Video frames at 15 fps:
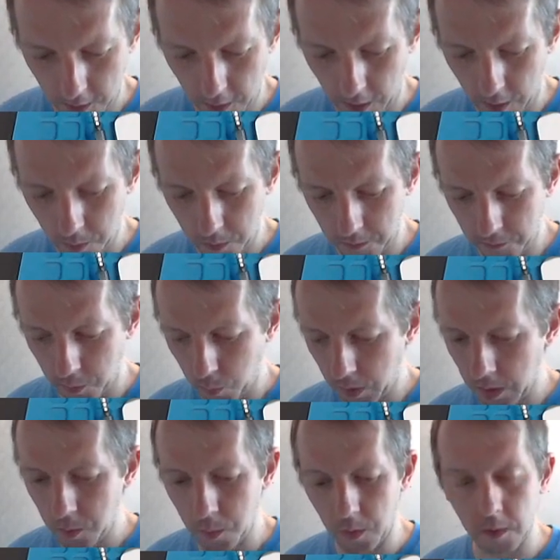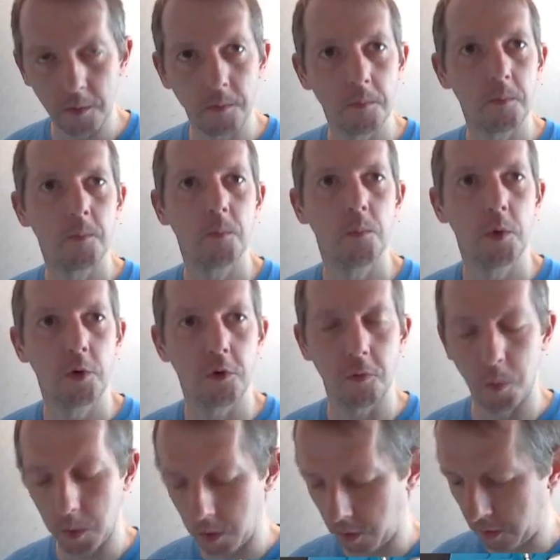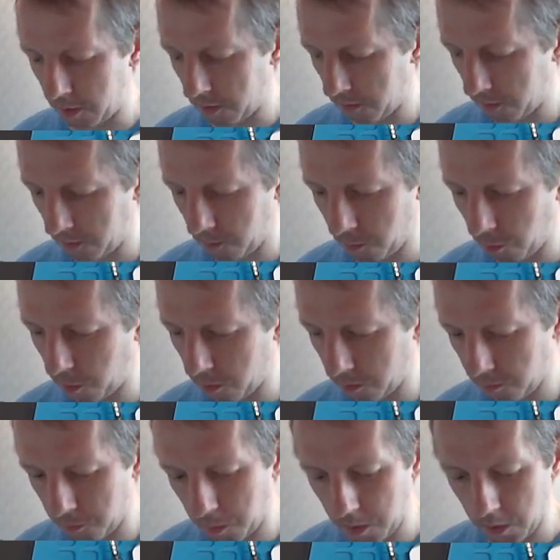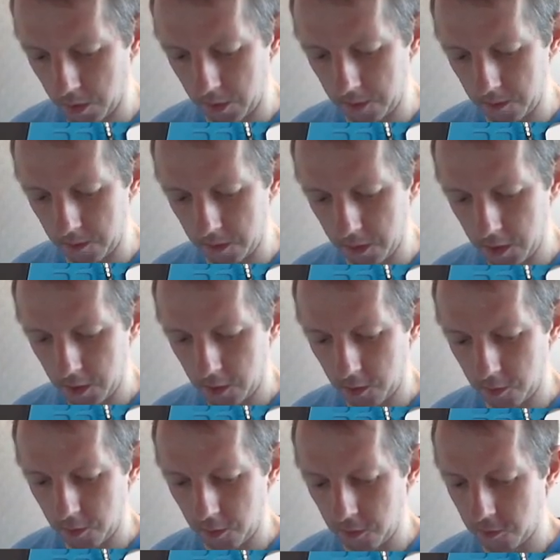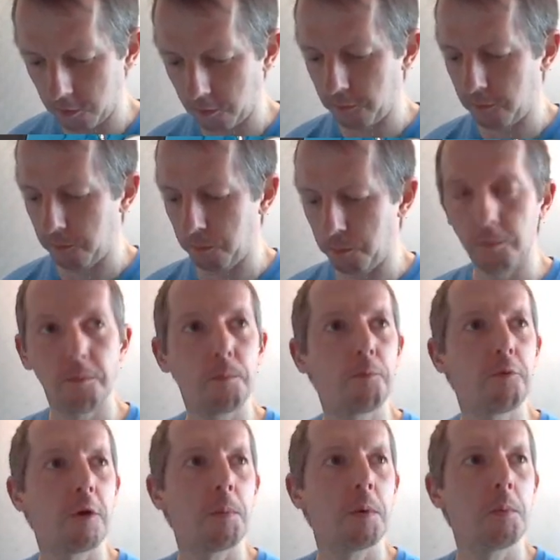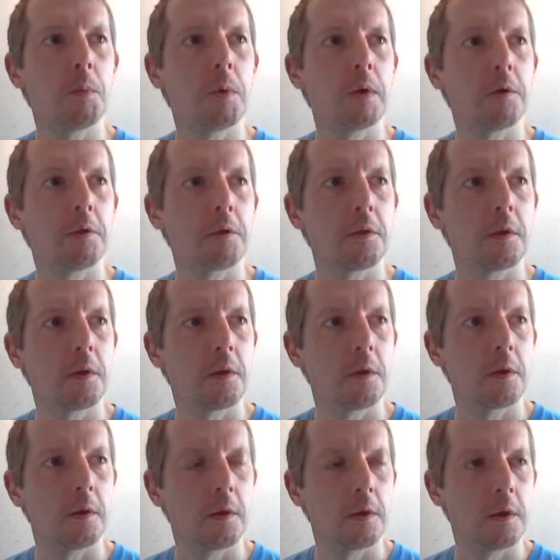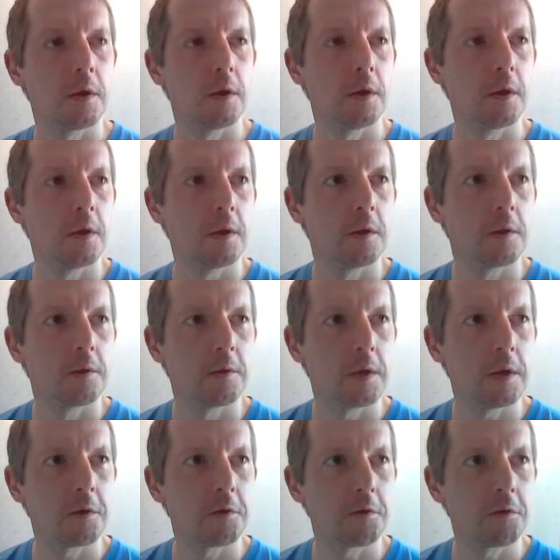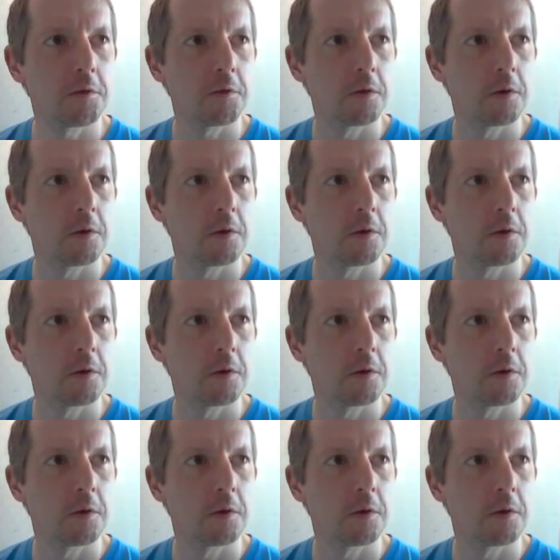out of the white one, which is working. So it's working. So there's a problem with this.